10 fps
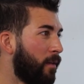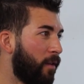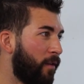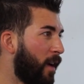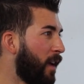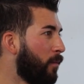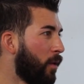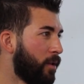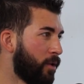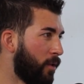for 5
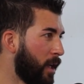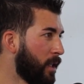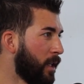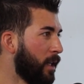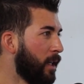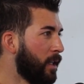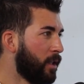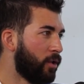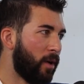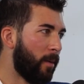months straight,
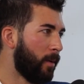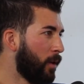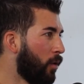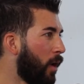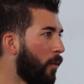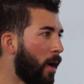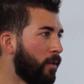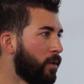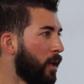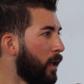traveling all
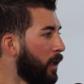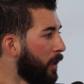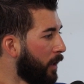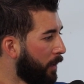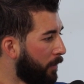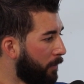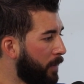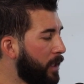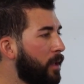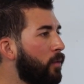around,
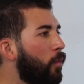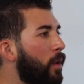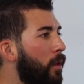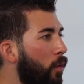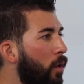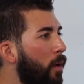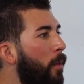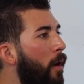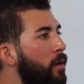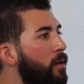meeting with local
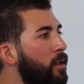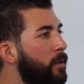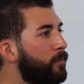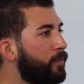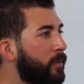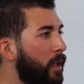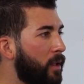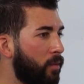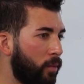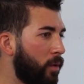partners
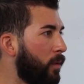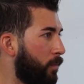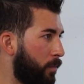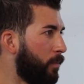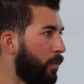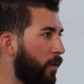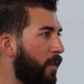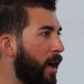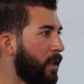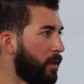that will
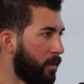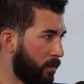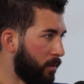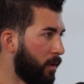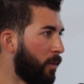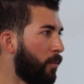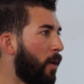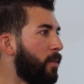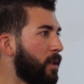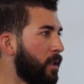provide their
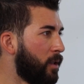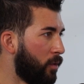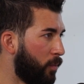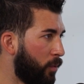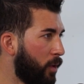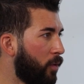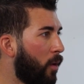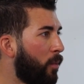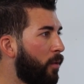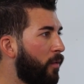properties to put in
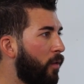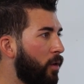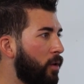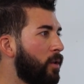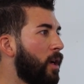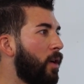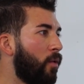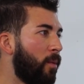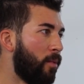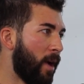our portfolio,
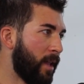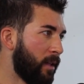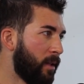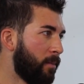rebranded the